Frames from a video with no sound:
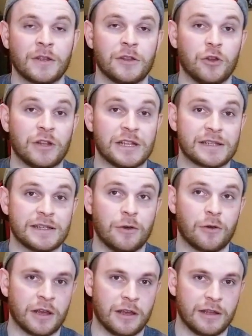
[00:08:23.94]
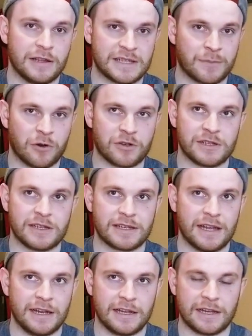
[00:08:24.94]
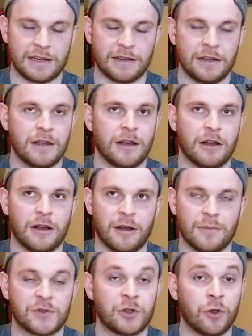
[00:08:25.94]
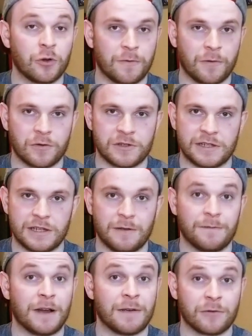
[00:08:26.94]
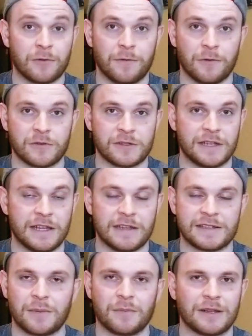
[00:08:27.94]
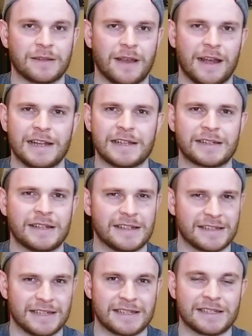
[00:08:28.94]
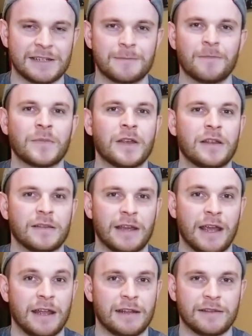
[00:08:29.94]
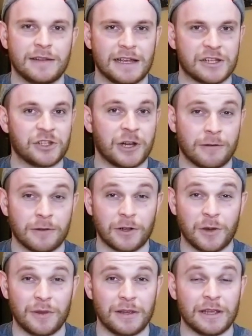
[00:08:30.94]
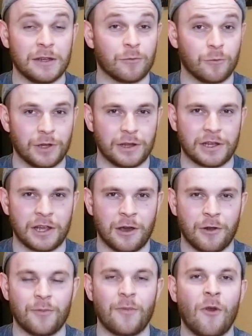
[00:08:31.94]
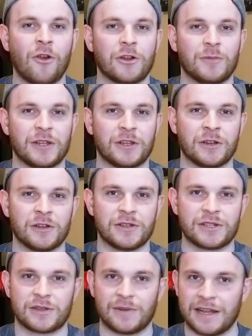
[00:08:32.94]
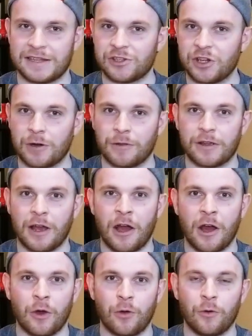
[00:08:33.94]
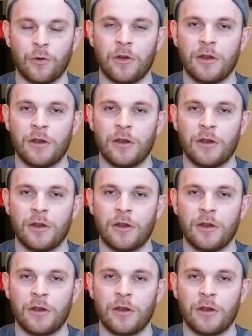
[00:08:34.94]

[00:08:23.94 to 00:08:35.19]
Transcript: you can see, okay, this person is gaining 200 followers a day, 500 followers a day, something like that, and it's consistent, then that's generally going to be a real account, because that's generally how